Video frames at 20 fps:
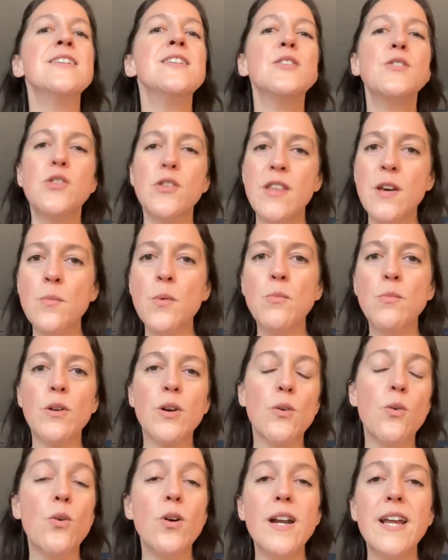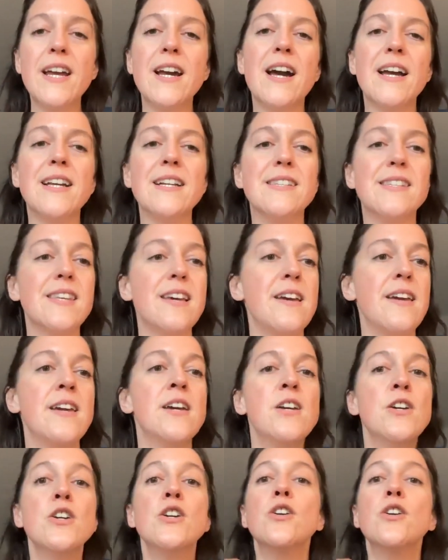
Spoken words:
So then when we're recording, I could say,